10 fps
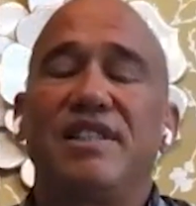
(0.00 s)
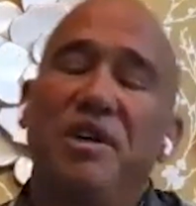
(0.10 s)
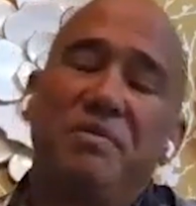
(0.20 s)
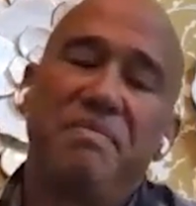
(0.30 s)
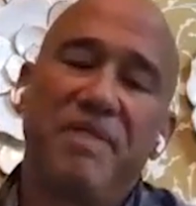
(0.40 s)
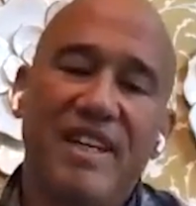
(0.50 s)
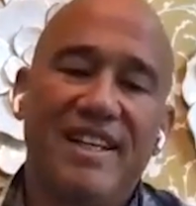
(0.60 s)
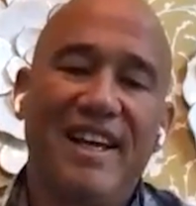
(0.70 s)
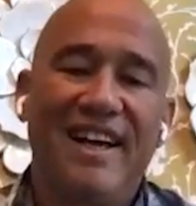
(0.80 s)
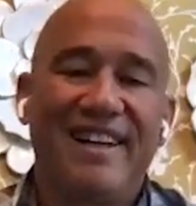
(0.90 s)
So
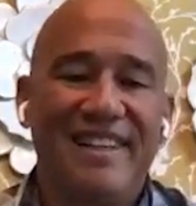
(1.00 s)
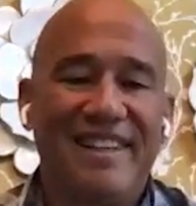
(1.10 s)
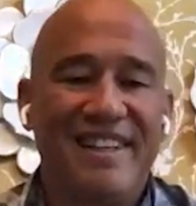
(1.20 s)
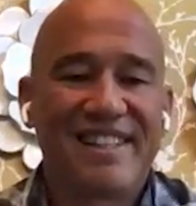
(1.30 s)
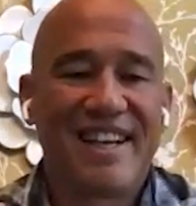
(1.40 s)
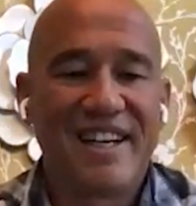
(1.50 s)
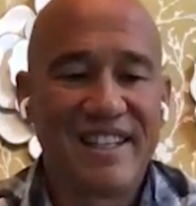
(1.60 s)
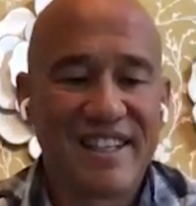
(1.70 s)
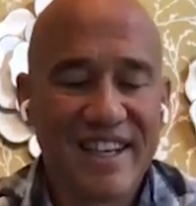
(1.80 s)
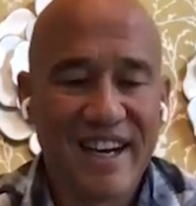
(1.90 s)
yeah, it's
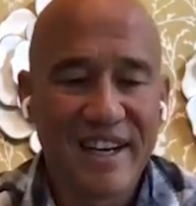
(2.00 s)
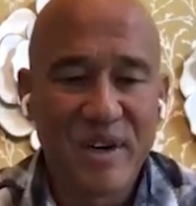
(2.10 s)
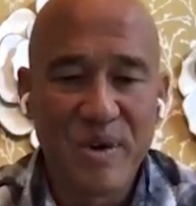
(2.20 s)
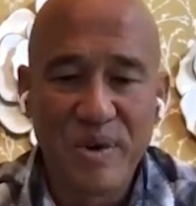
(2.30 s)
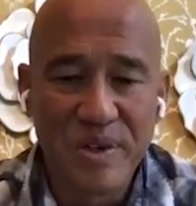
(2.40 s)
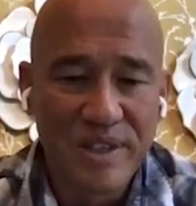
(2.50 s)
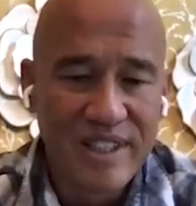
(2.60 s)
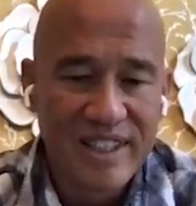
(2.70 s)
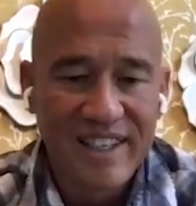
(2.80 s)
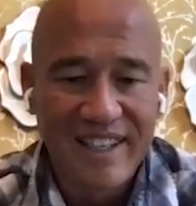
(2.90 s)
kind of
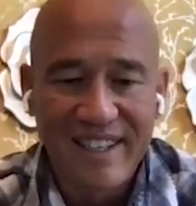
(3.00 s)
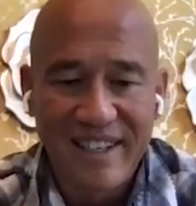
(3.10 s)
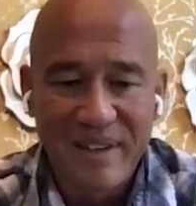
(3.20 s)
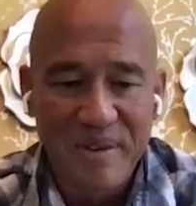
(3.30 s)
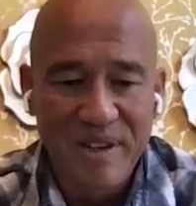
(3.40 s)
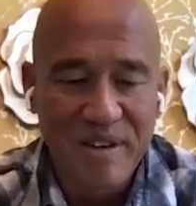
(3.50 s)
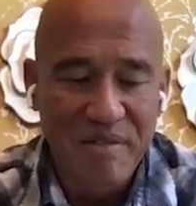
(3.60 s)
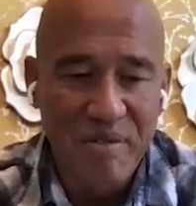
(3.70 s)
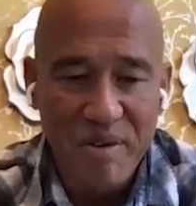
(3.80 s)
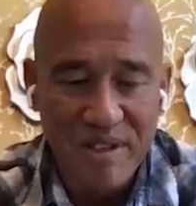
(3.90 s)
cool, and we're
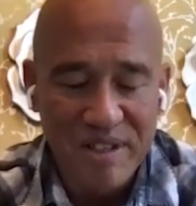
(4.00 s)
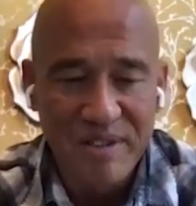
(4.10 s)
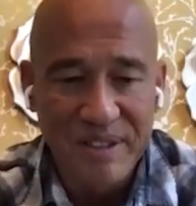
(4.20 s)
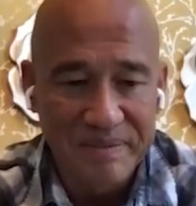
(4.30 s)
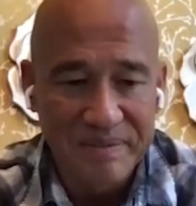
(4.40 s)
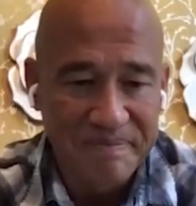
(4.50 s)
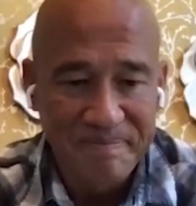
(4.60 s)
looking forward to it.